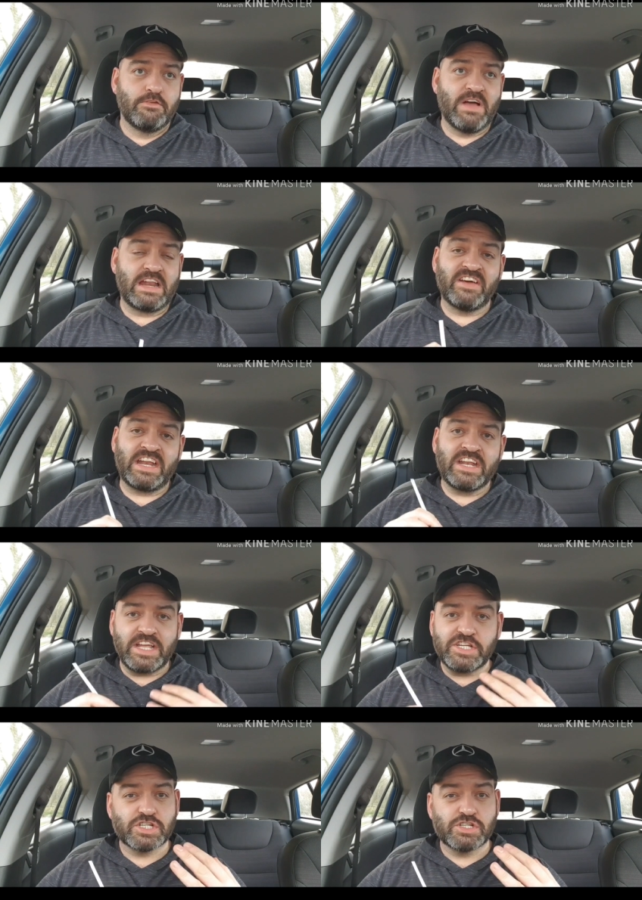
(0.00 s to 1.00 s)
Very very
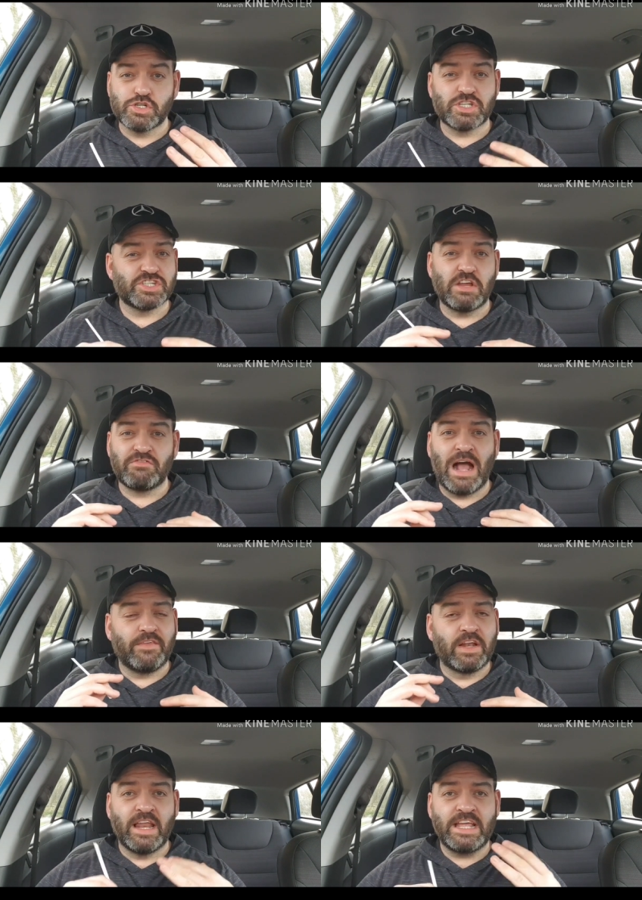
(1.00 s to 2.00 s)
nice, just to sit
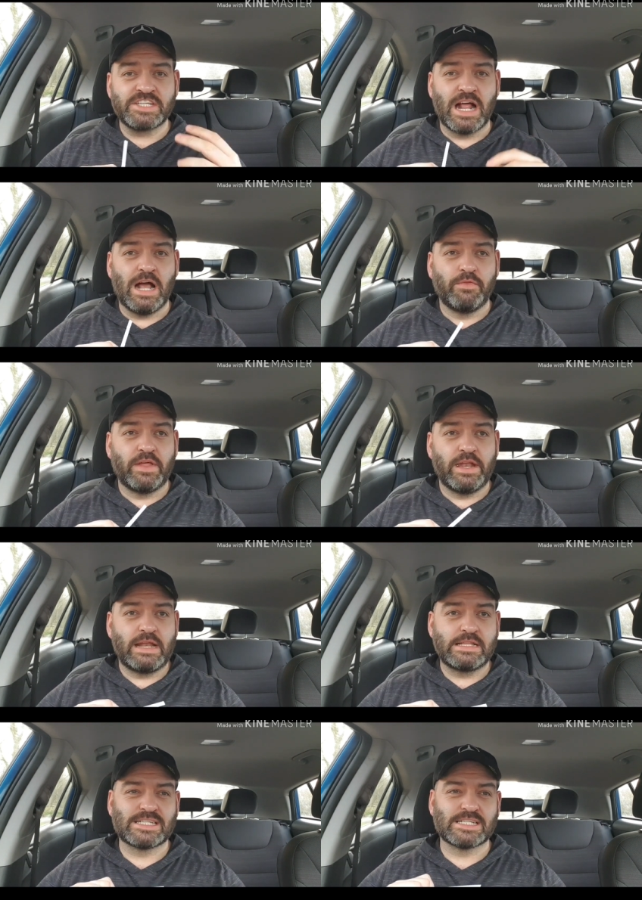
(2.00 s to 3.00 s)
around and laze around and
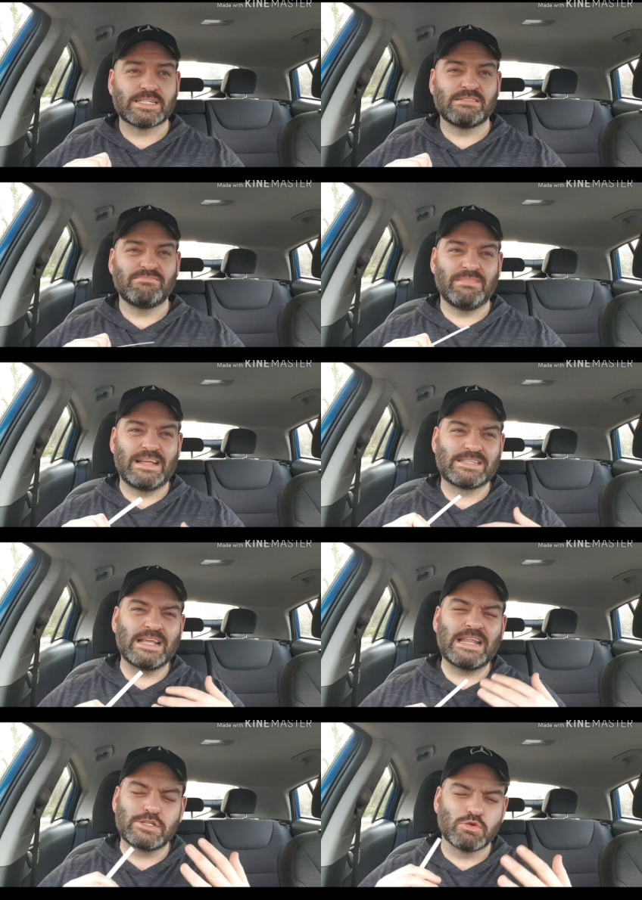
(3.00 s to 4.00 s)
and it's it's
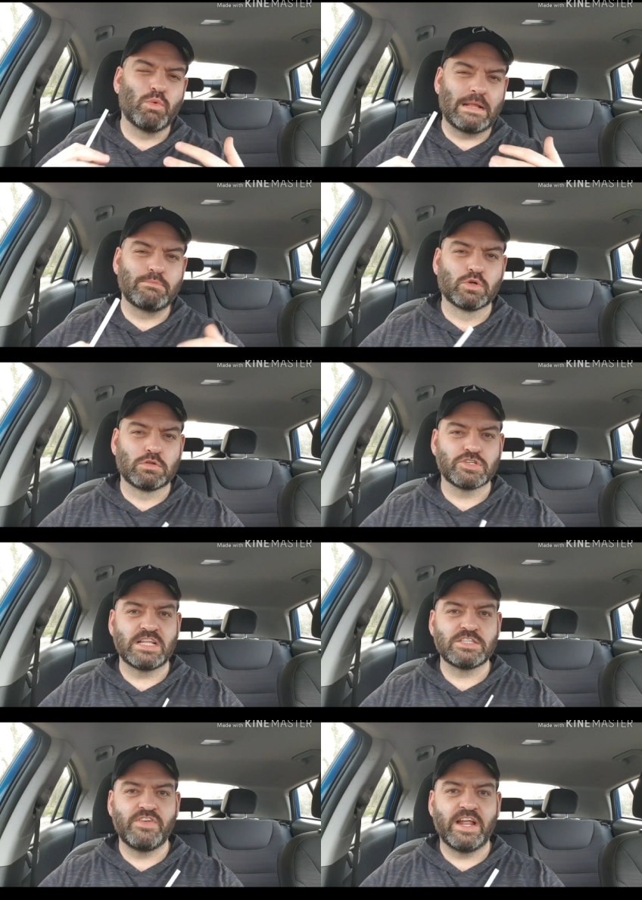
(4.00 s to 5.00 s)
it is one of them cuddle
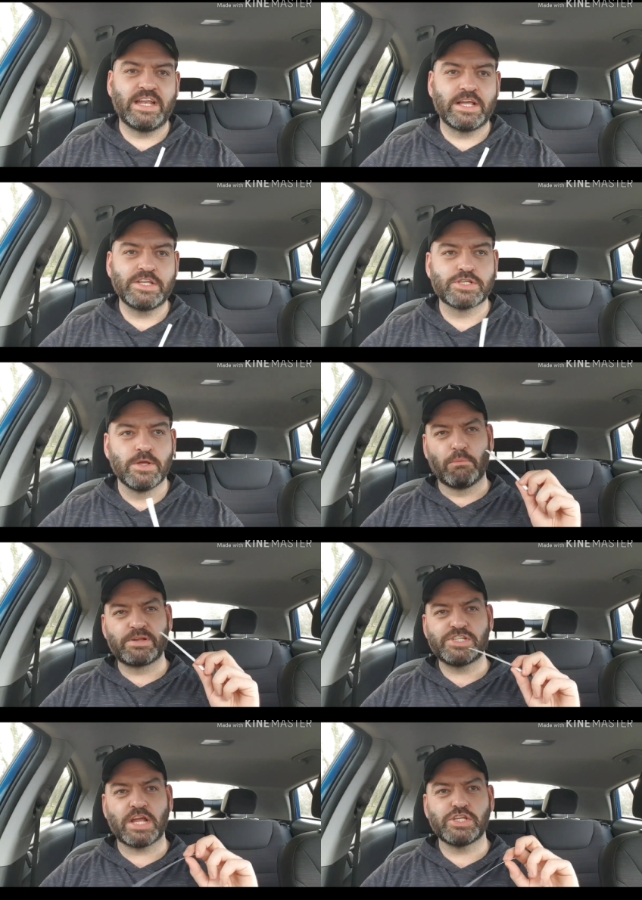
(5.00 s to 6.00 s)
sense, really nice. Now
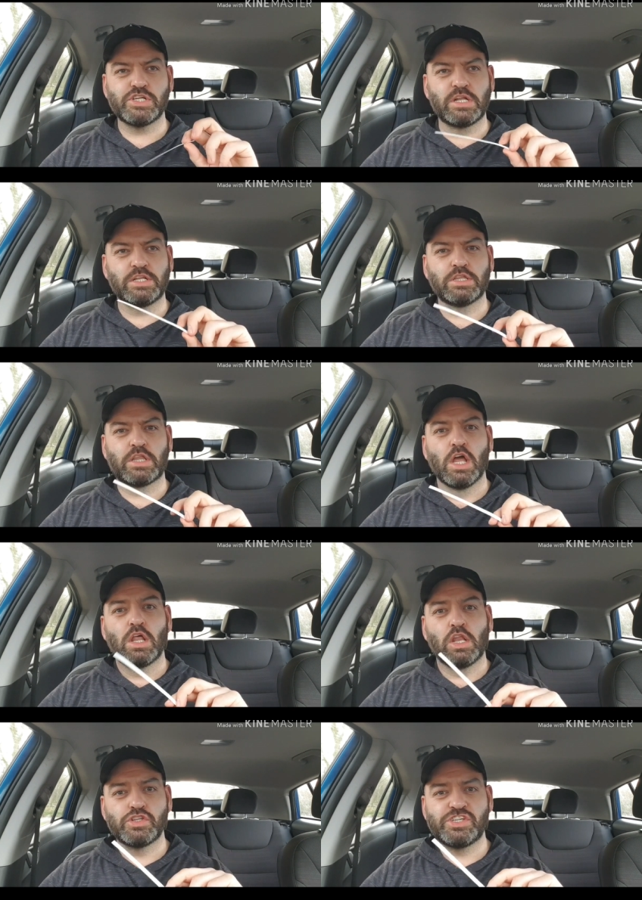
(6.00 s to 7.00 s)
projection and
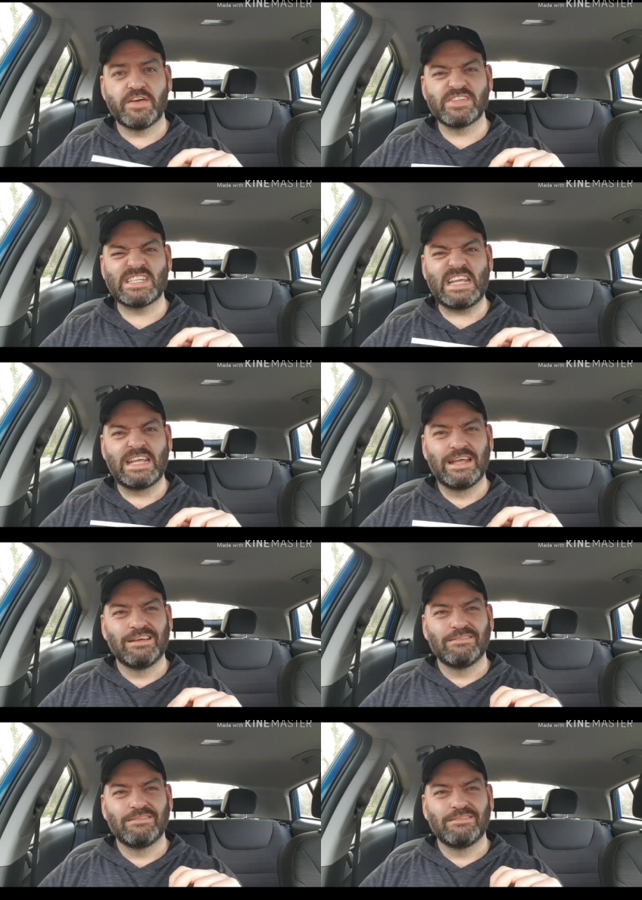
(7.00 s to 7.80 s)
longevity.